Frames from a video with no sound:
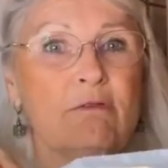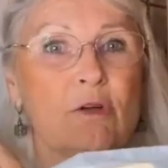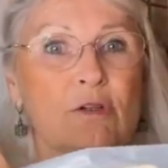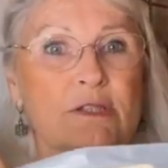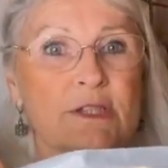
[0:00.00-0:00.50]

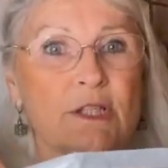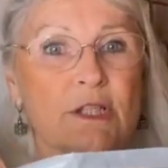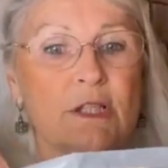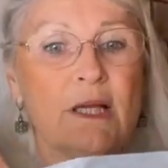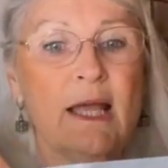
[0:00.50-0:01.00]

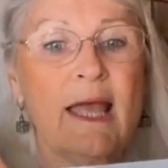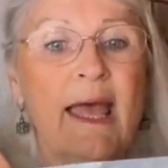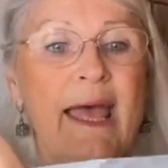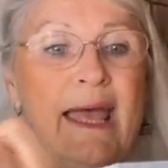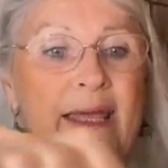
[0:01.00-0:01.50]
folder,
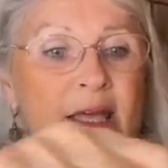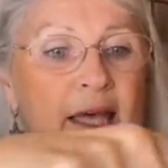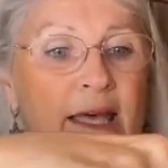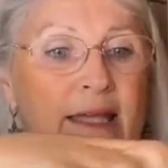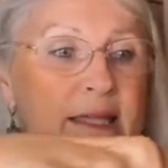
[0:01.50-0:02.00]
and
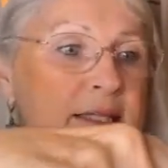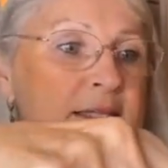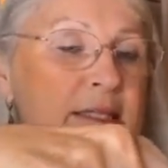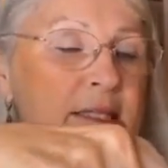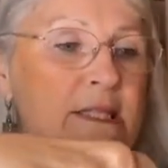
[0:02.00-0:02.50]
cut it
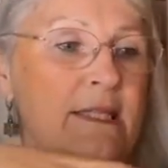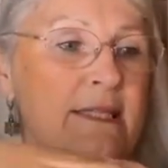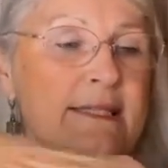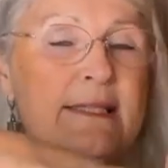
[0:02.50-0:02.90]
to the